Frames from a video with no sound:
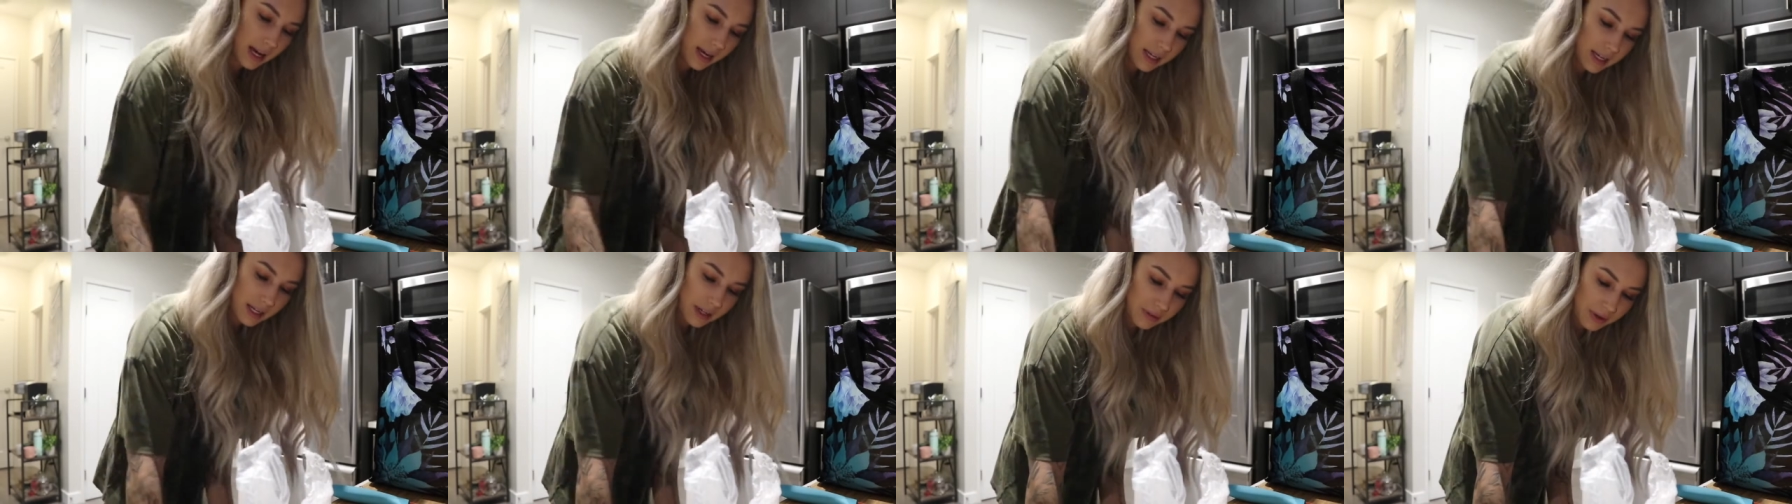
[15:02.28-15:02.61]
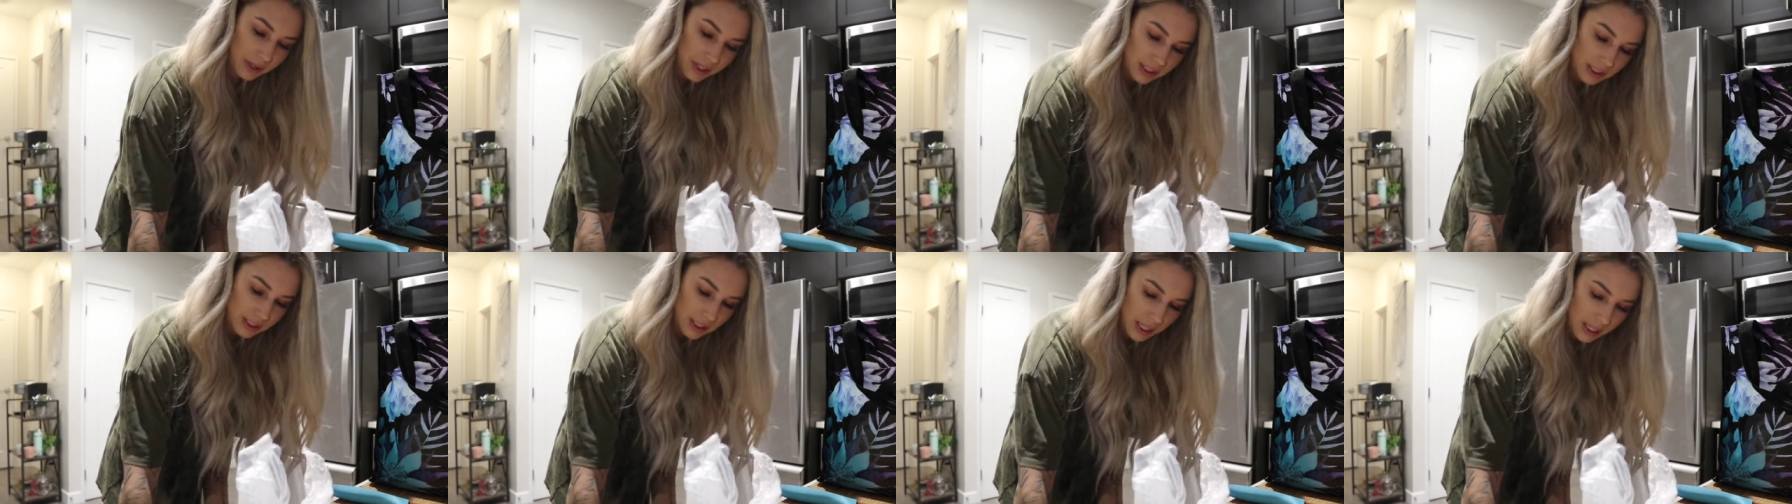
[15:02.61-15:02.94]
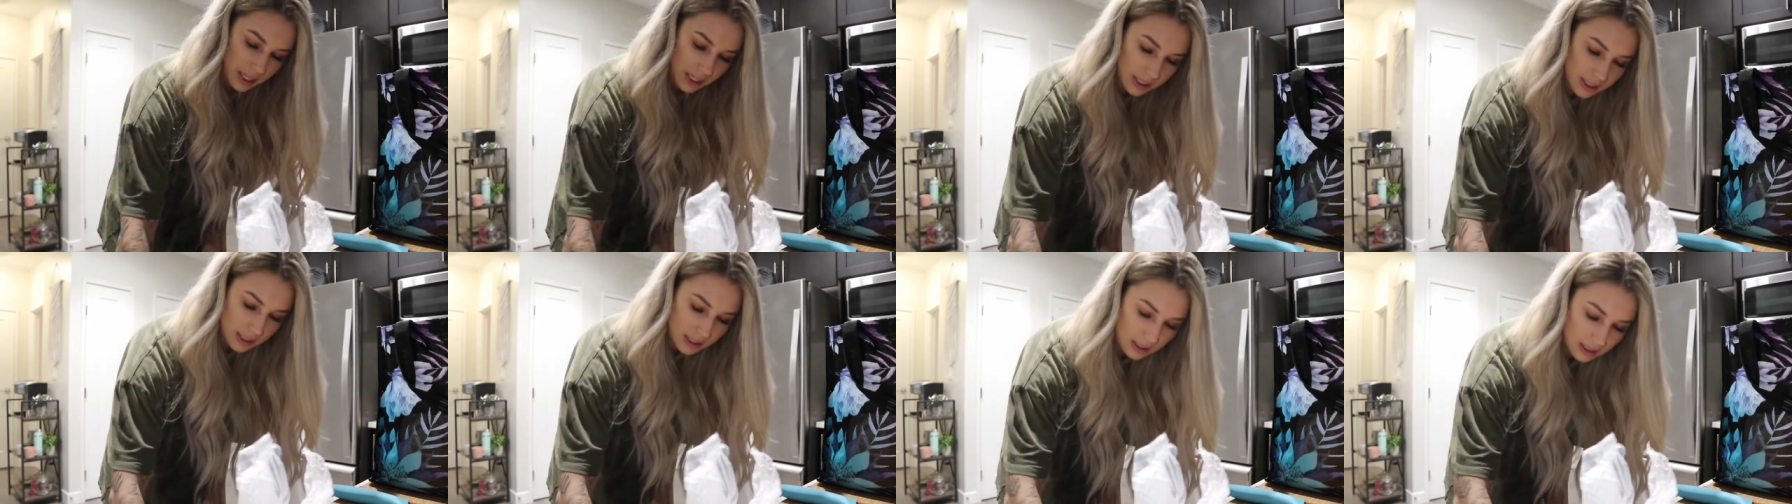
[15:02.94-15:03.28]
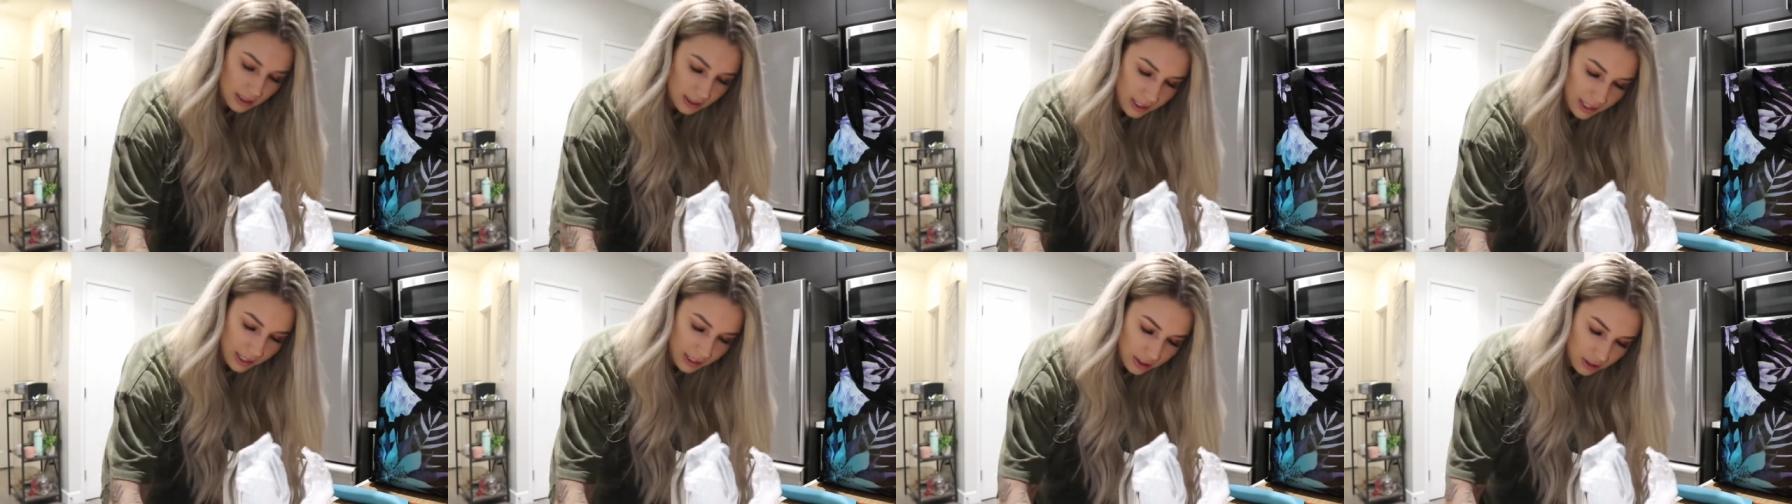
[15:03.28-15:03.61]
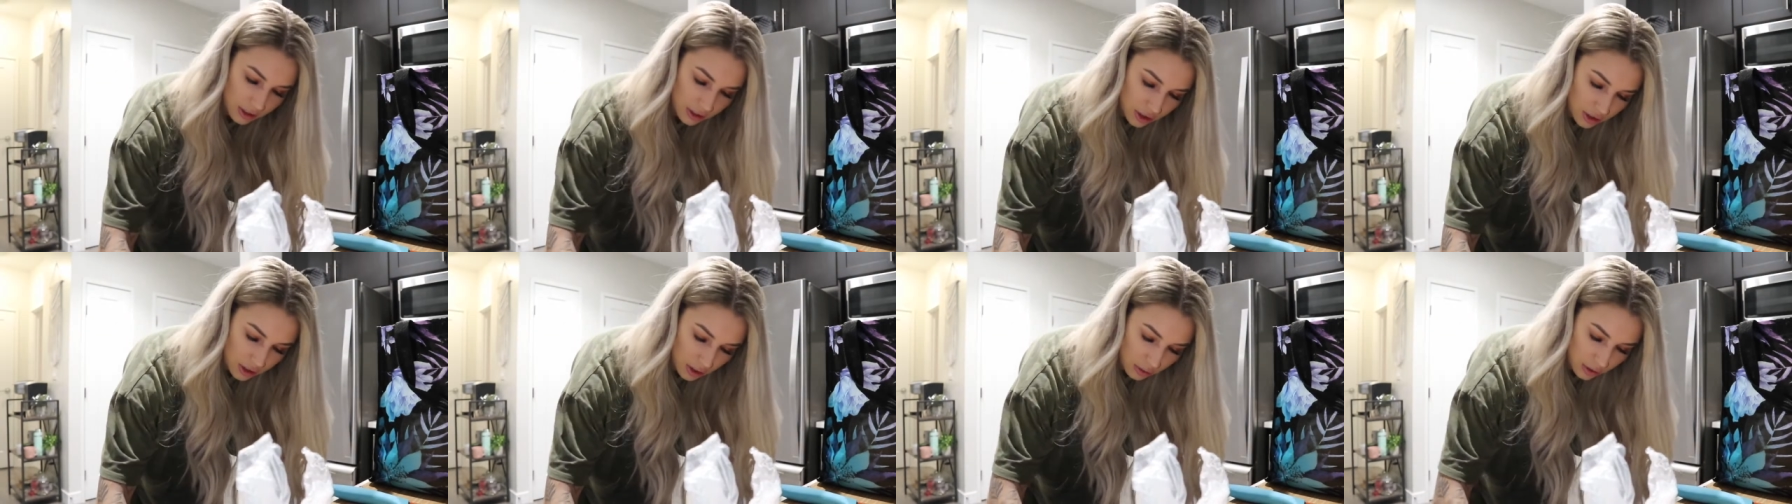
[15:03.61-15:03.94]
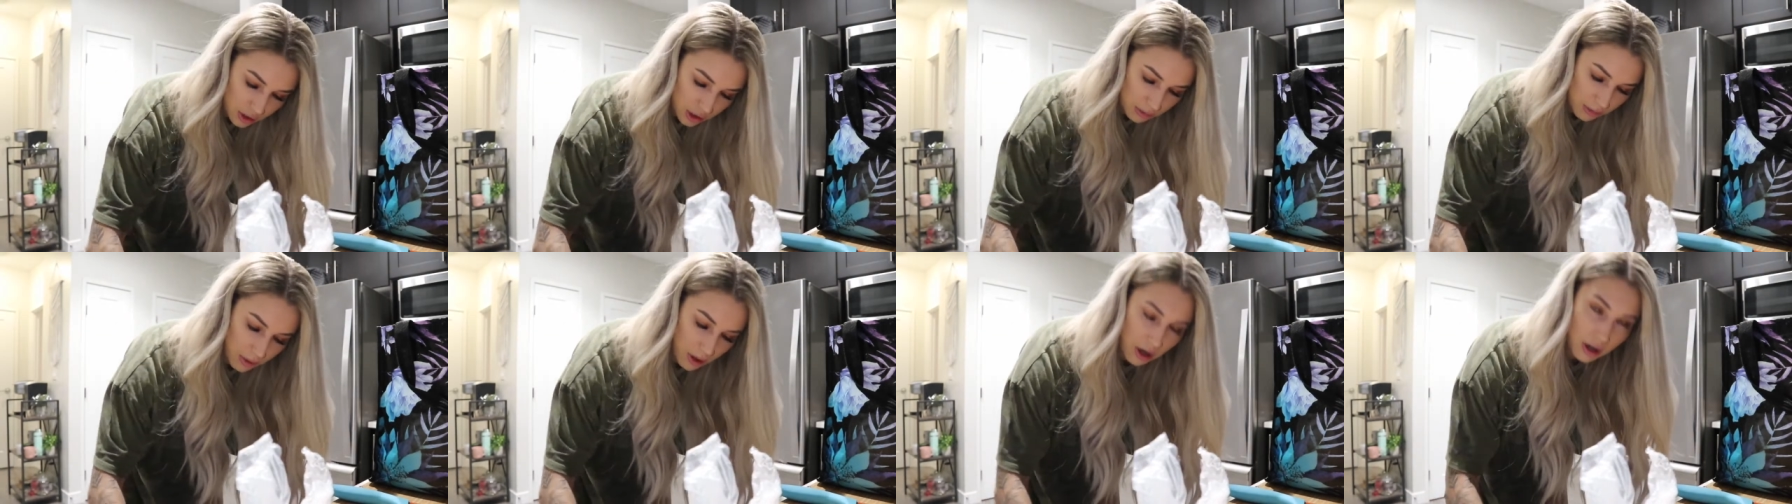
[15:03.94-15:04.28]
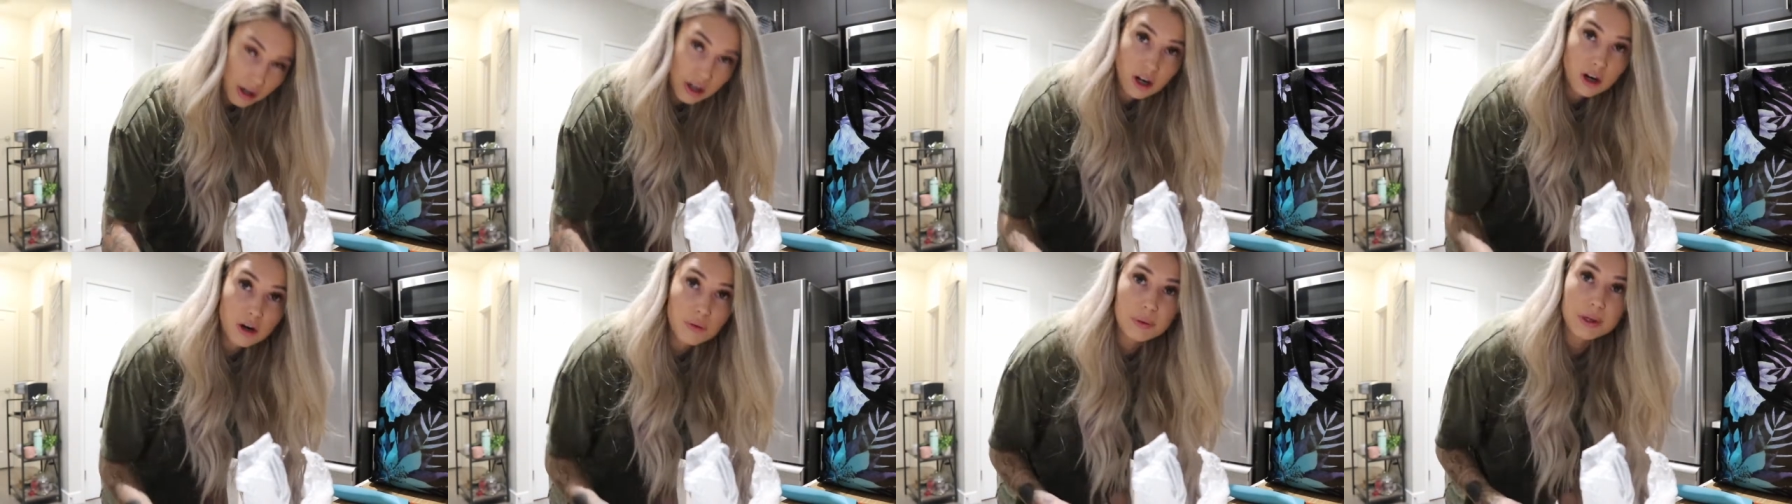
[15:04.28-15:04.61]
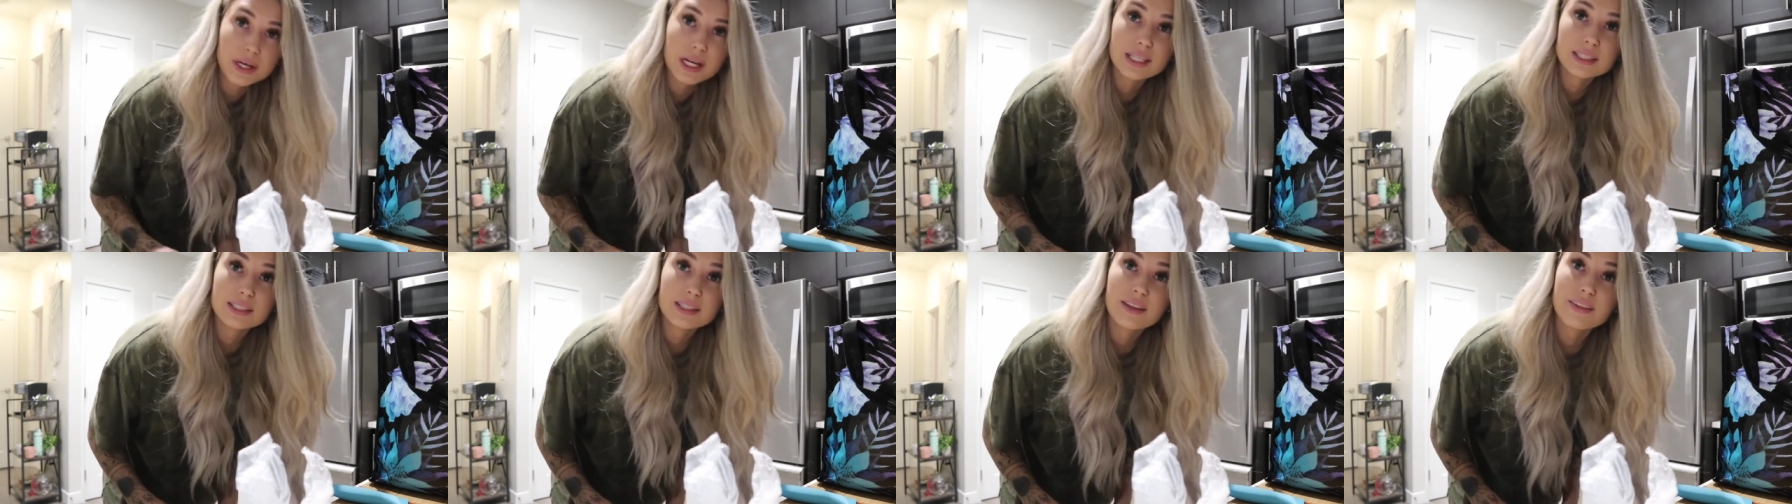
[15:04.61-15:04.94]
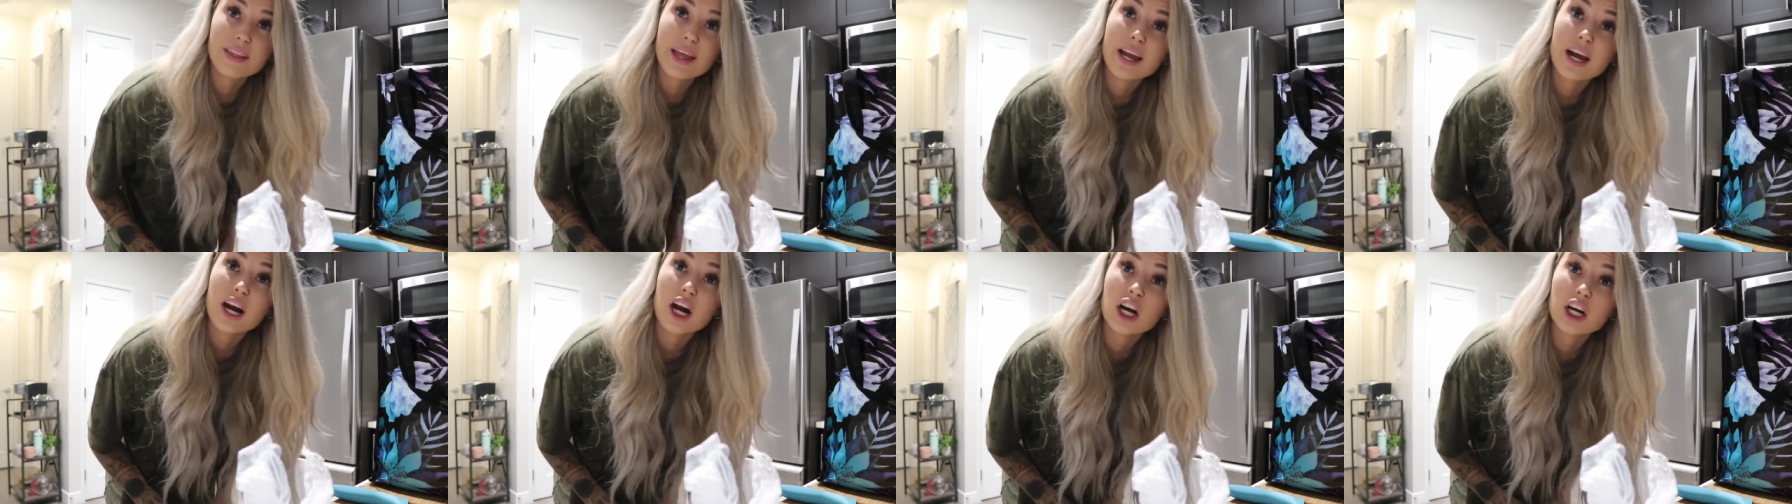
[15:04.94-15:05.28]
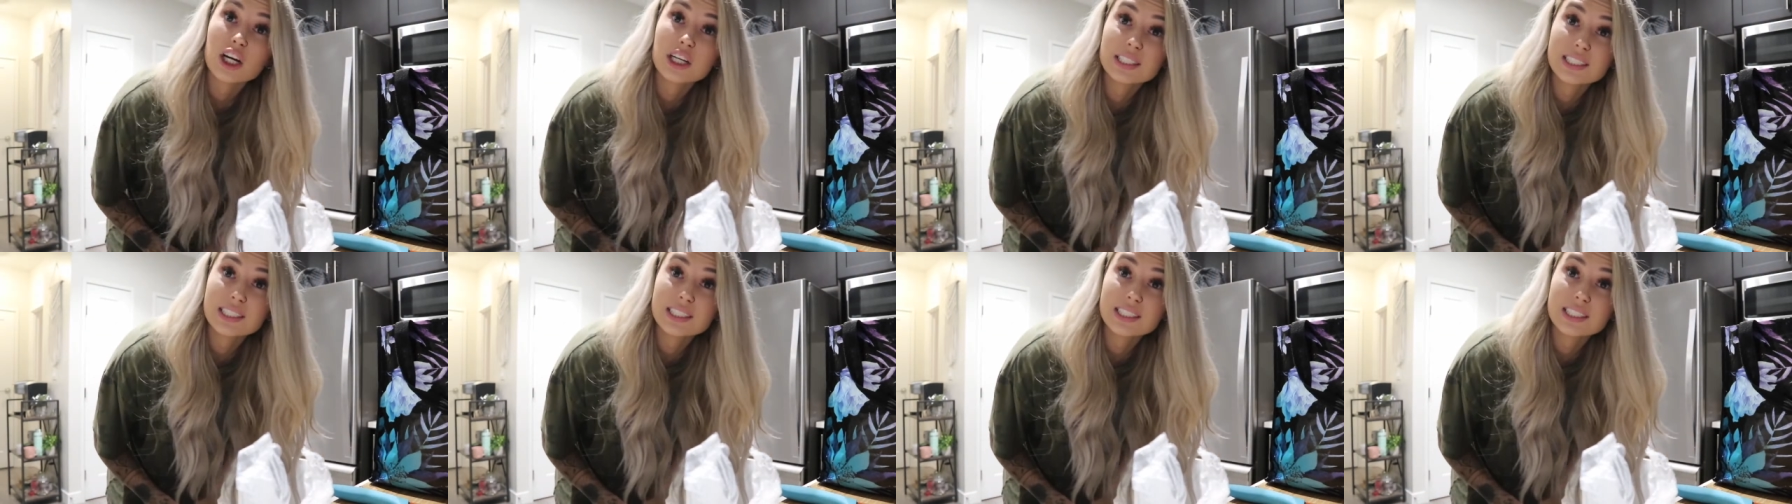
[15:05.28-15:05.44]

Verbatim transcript: I eat rice cakes like there's no tomorrow because they are